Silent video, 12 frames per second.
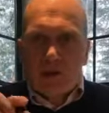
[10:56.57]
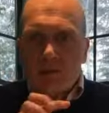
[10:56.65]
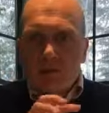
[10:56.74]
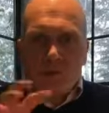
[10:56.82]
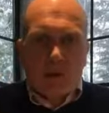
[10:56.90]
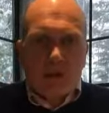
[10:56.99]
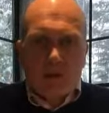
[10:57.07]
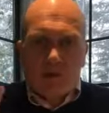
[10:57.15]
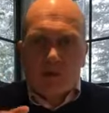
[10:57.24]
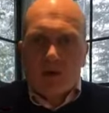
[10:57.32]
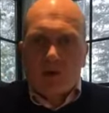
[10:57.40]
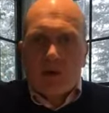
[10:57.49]
these tables
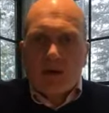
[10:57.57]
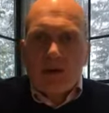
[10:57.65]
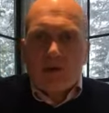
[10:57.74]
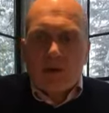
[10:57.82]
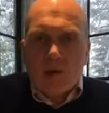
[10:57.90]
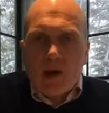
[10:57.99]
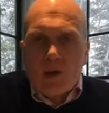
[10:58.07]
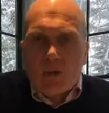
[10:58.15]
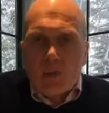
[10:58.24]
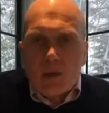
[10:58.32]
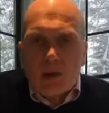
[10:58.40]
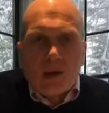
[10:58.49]
that you're going to have on a
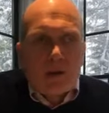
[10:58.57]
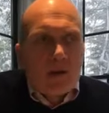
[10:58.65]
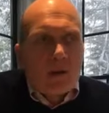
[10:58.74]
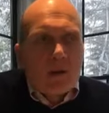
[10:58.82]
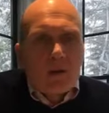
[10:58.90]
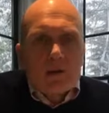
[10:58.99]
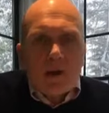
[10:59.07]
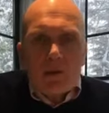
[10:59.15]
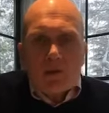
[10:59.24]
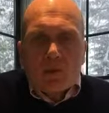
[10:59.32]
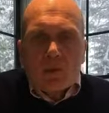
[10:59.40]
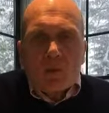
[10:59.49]
PowerPoint.
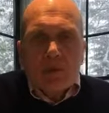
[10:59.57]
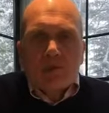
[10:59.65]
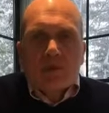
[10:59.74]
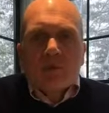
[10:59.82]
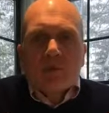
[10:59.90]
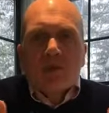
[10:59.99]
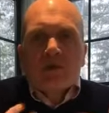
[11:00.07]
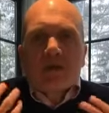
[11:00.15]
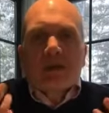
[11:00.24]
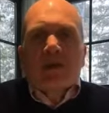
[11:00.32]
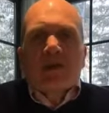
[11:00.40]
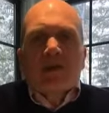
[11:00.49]
And what does
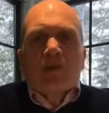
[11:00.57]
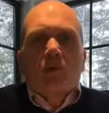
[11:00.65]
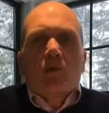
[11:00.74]
it get you?